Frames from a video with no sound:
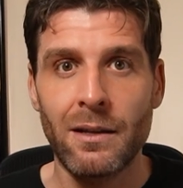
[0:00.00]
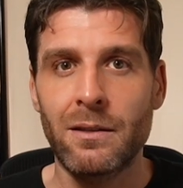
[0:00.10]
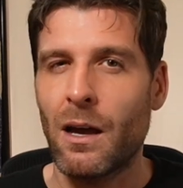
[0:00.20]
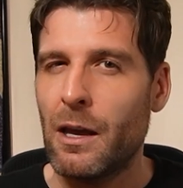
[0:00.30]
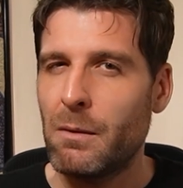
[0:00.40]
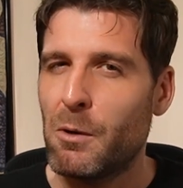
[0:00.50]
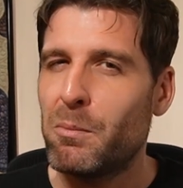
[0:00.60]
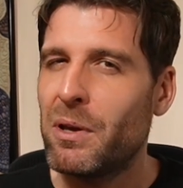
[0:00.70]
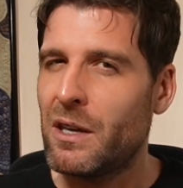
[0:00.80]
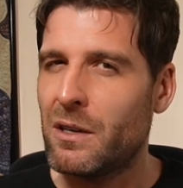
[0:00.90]
Time
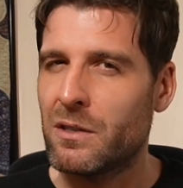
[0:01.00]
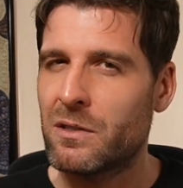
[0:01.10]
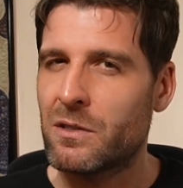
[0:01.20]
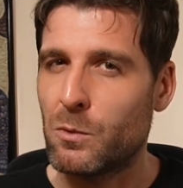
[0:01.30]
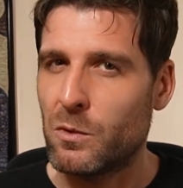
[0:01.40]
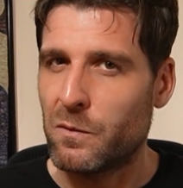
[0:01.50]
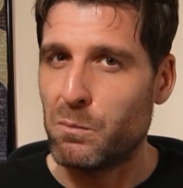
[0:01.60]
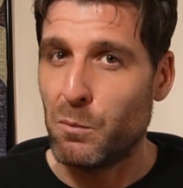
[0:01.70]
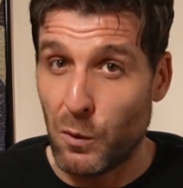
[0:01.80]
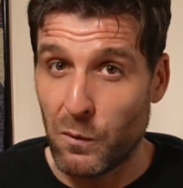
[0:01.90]
appears to have
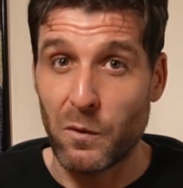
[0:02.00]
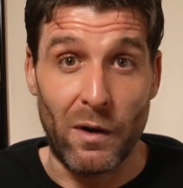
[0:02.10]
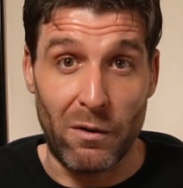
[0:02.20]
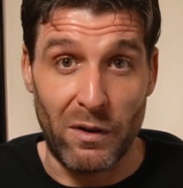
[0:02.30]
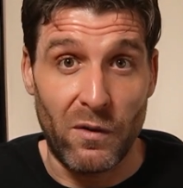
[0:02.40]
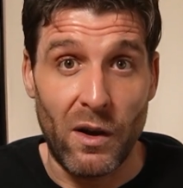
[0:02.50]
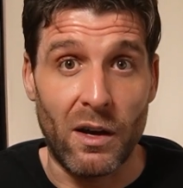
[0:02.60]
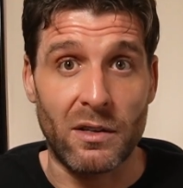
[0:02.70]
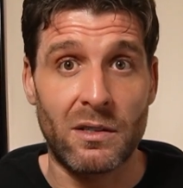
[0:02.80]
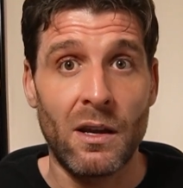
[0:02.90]
moved very
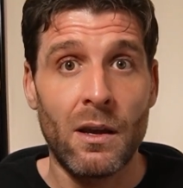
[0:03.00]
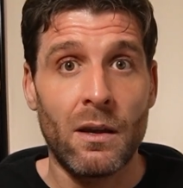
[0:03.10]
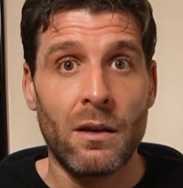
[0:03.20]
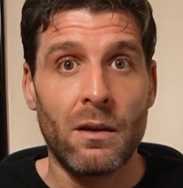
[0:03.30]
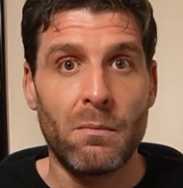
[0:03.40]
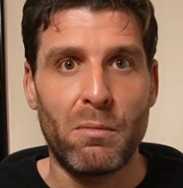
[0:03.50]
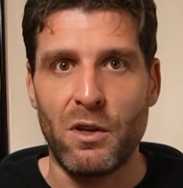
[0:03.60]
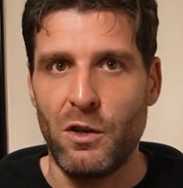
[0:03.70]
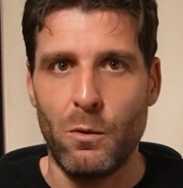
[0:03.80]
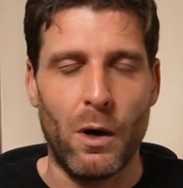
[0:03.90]
fast, but
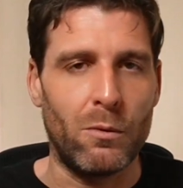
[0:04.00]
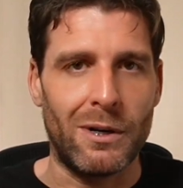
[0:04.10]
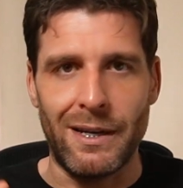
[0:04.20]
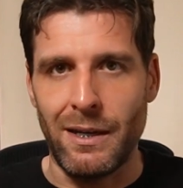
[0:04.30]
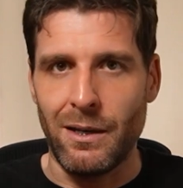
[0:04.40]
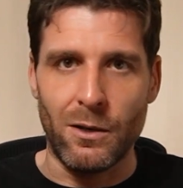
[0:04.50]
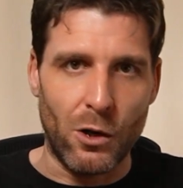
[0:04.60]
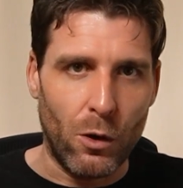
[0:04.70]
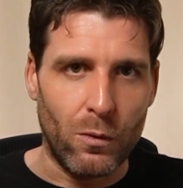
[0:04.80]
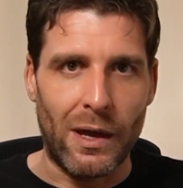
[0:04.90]
you only
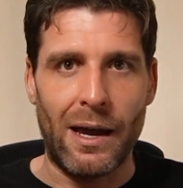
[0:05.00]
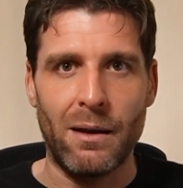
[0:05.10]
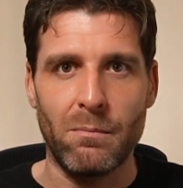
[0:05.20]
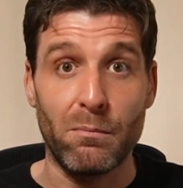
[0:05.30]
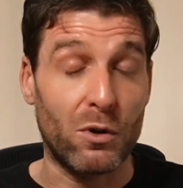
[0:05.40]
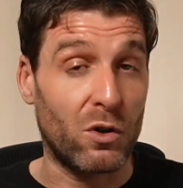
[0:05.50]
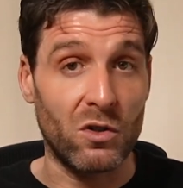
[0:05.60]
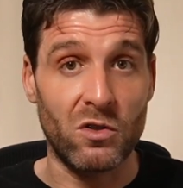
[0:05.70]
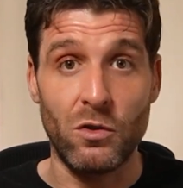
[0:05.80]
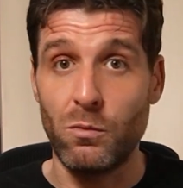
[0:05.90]
know that
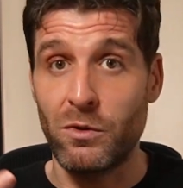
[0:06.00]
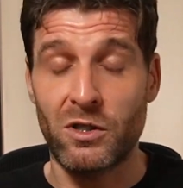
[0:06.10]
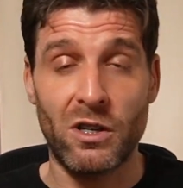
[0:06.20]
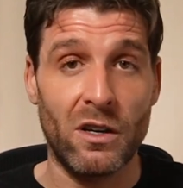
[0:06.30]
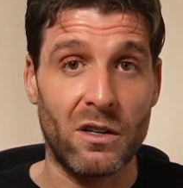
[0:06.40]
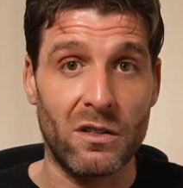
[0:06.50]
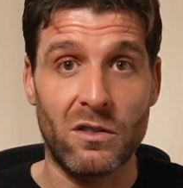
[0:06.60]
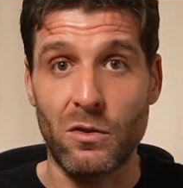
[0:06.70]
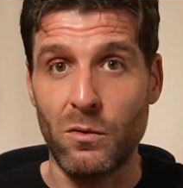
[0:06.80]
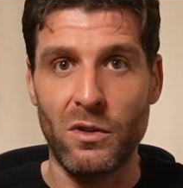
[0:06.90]
because you return
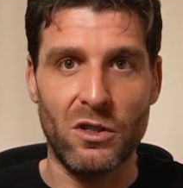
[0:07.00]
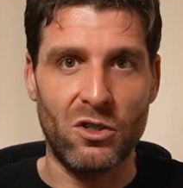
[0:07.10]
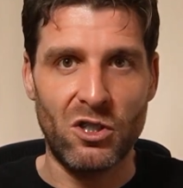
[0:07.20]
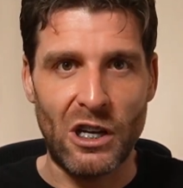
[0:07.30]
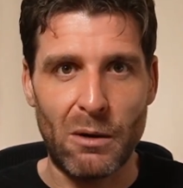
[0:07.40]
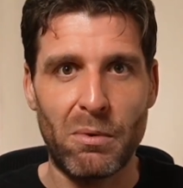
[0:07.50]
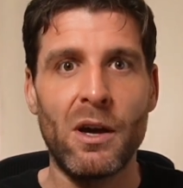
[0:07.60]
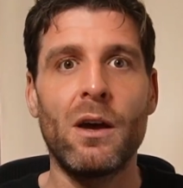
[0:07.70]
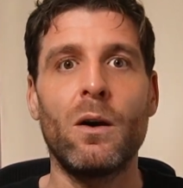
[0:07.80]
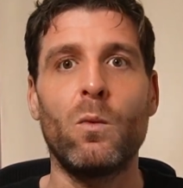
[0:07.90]
to the ship
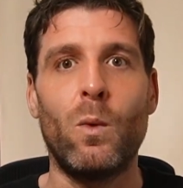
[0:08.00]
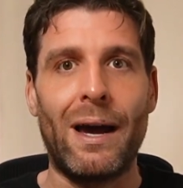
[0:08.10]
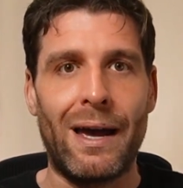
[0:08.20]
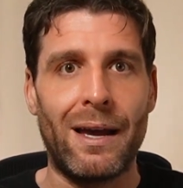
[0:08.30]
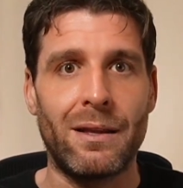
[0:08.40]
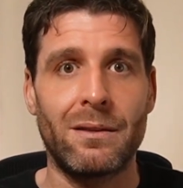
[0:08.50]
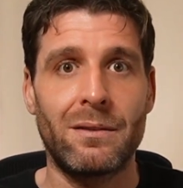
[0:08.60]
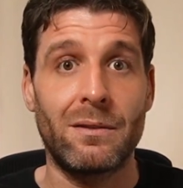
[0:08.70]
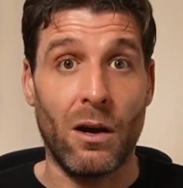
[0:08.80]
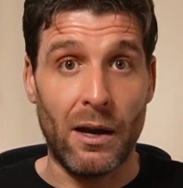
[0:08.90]
where
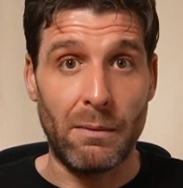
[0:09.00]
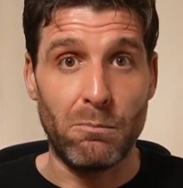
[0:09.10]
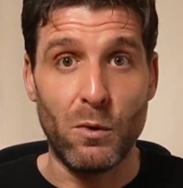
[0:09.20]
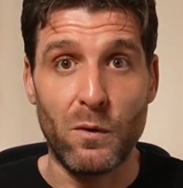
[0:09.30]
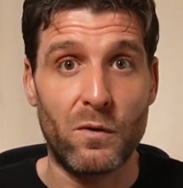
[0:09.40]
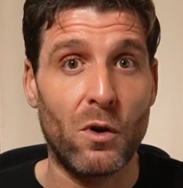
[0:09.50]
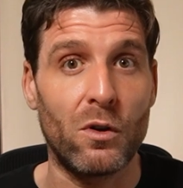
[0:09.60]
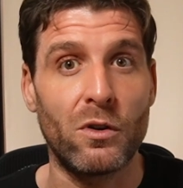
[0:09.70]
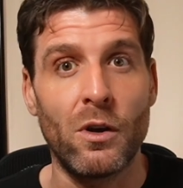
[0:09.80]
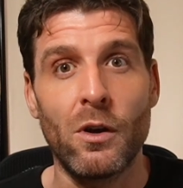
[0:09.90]
time moved
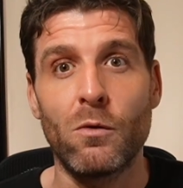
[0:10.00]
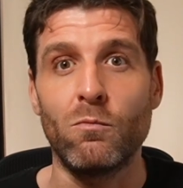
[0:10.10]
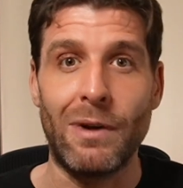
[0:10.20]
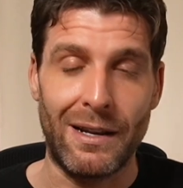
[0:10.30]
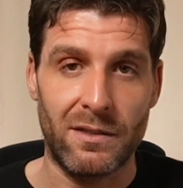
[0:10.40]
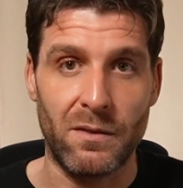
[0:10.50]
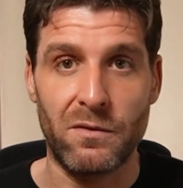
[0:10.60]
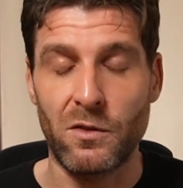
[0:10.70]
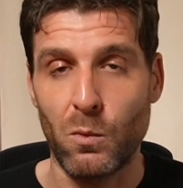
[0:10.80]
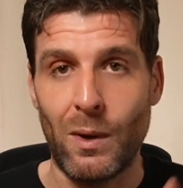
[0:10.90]
on relative
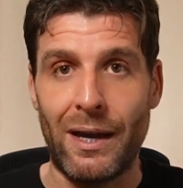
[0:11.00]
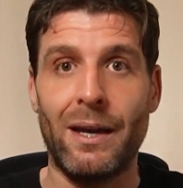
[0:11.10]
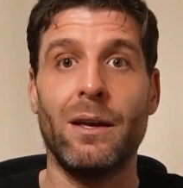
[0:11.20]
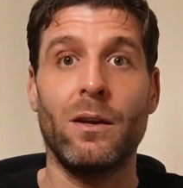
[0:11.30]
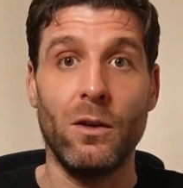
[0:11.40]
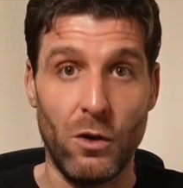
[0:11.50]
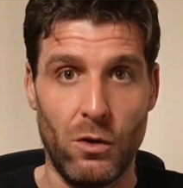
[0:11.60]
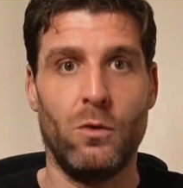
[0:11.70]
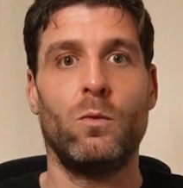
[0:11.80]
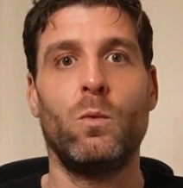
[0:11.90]
to where
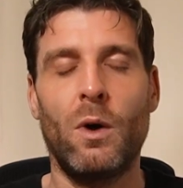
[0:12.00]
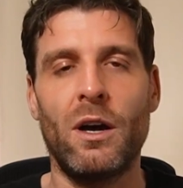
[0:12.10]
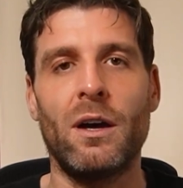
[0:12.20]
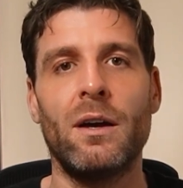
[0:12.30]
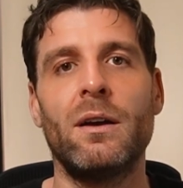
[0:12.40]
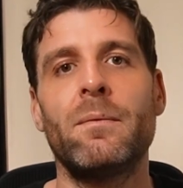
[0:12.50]
you were.